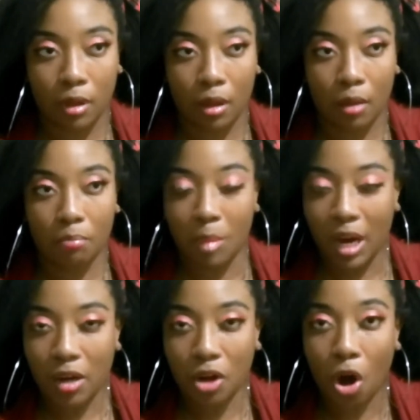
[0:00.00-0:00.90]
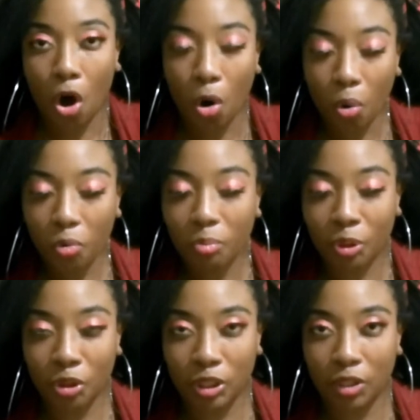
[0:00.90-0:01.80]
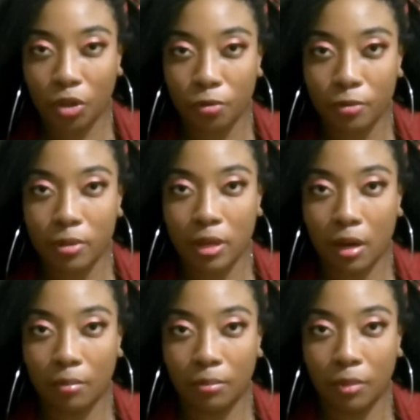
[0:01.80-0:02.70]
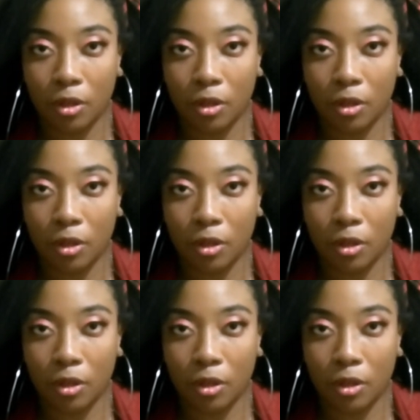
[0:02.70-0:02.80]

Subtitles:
my whole body goes numb